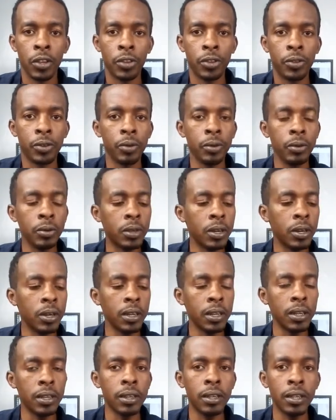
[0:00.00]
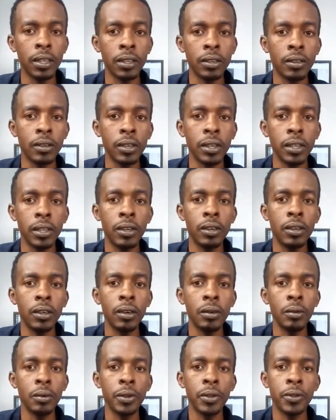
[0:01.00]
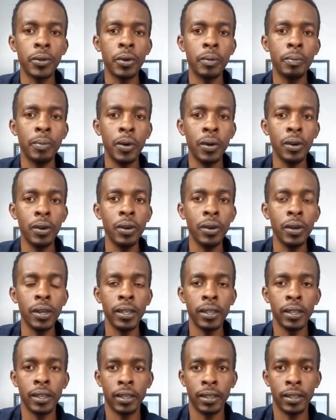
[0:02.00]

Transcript: You got it all going on with your body.